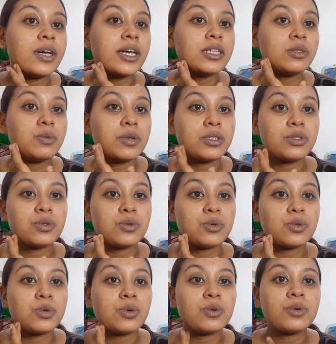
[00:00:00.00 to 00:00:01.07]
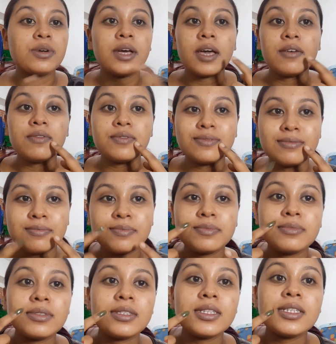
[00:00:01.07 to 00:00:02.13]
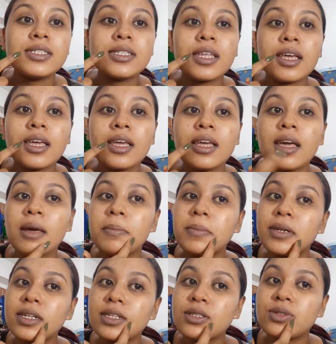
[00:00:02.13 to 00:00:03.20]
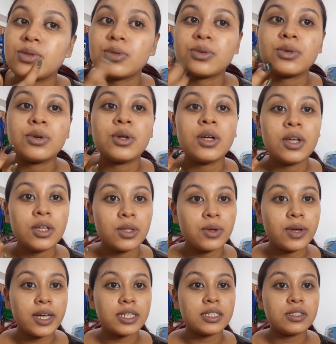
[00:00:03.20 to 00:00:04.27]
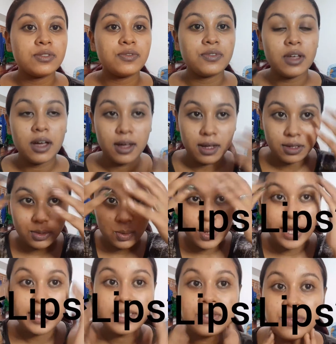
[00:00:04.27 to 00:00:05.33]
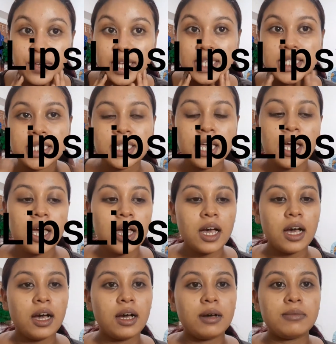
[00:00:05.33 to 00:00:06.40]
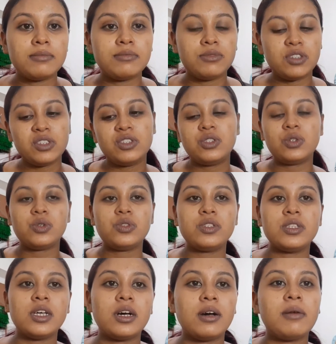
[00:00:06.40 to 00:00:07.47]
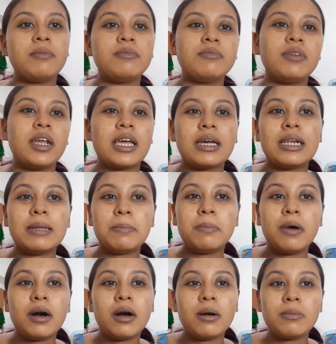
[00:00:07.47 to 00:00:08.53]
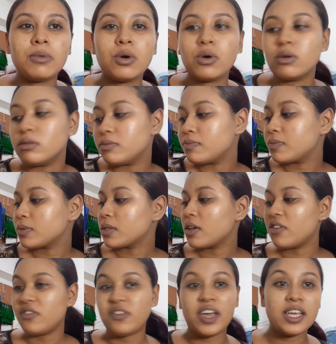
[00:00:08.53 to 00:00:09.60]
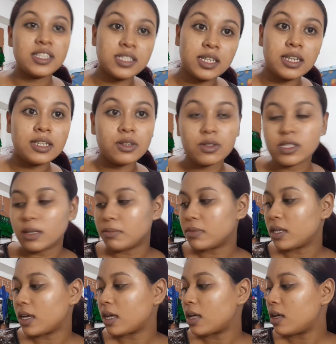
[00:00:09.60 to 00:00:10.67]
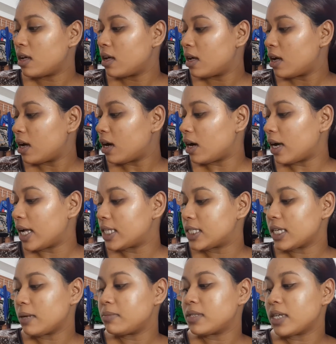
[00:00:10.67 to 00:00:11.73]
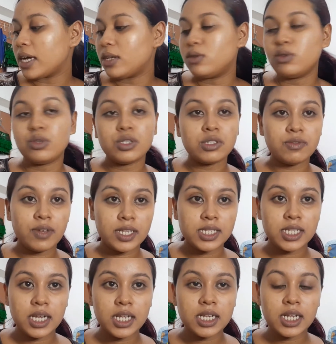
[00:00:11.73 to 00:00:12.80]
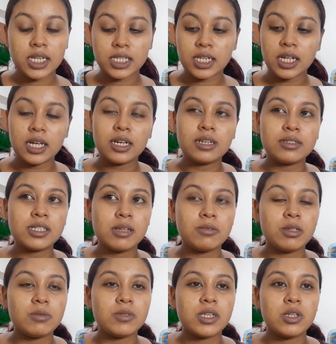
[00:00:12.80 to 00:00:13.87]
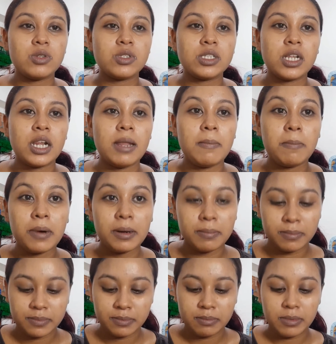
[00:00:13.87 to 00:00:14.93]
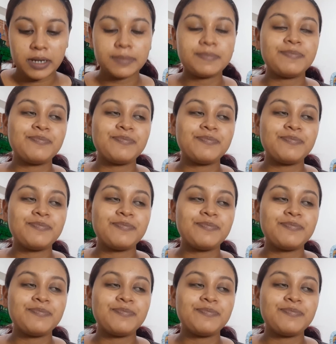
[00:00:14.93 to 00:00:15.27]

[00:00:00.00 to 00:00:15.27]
guys were to have this thing happening to you guys' face, just use like a lip balm or Vaseline or something. At times I do use Vaseline, sometimes I use a lip balm, but